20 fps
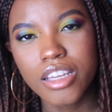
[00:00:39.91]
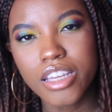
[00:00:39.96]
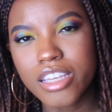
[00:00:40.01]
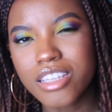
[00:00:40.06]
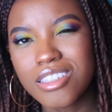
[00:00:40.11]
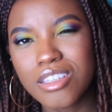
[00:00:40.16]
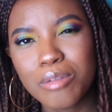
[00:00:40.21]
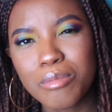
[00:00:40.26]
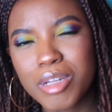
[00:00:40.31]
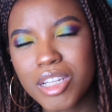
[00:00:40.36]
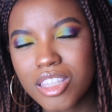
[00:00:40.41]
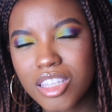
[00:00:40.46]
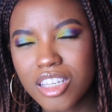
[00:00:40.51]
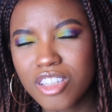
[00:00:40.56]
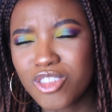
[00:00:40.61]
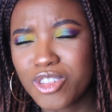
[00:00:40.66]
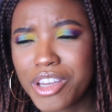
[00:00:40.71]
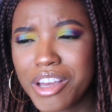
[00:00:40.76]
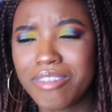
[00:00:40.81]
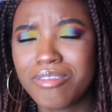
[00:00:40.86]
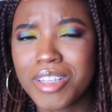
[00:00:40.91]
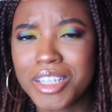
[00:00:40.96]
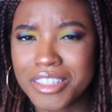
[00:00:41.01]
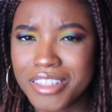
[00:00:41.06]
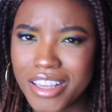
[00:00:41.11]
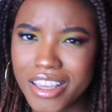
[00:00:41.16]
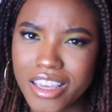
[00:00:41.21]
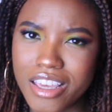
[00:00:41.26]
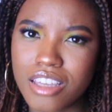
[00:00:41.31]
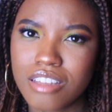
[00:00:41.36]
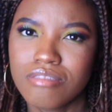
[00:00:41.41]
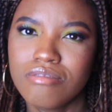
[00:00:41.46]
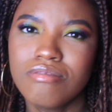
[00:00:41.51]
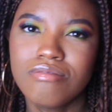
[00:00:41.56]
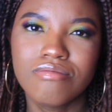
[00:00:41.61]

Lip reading: There's so many things you have to say